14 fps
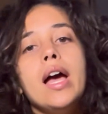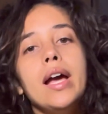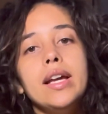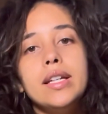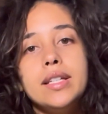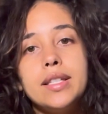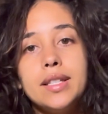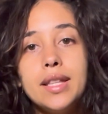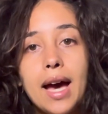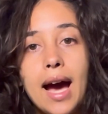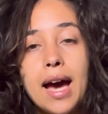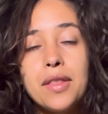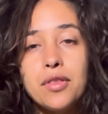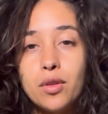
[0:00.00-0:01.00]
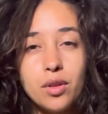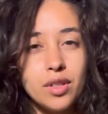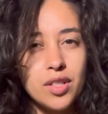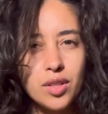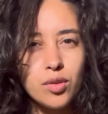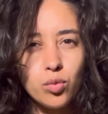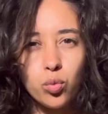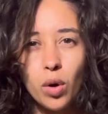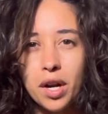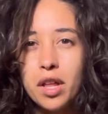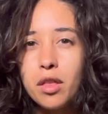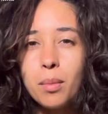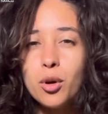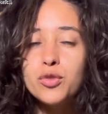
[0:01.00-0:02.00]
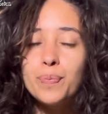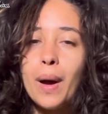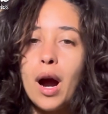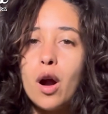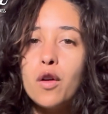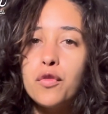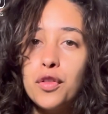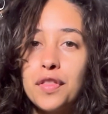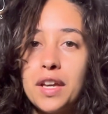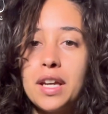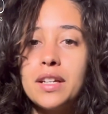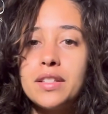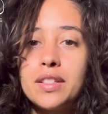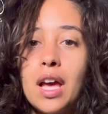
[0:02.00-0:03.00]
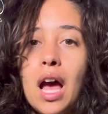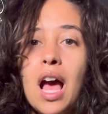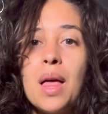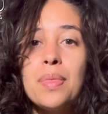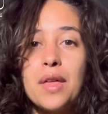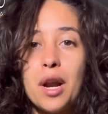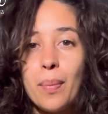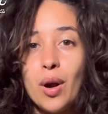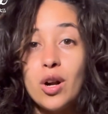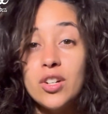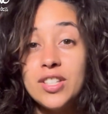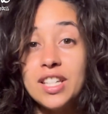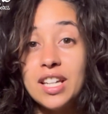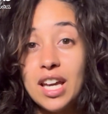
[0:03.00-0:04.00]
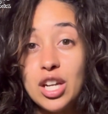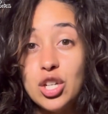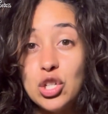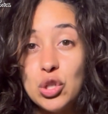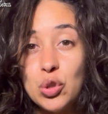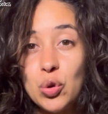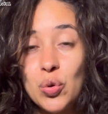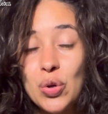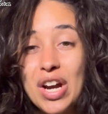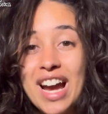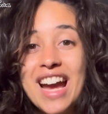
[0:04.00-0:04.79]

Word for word: is that one of the most powerful things that a person can do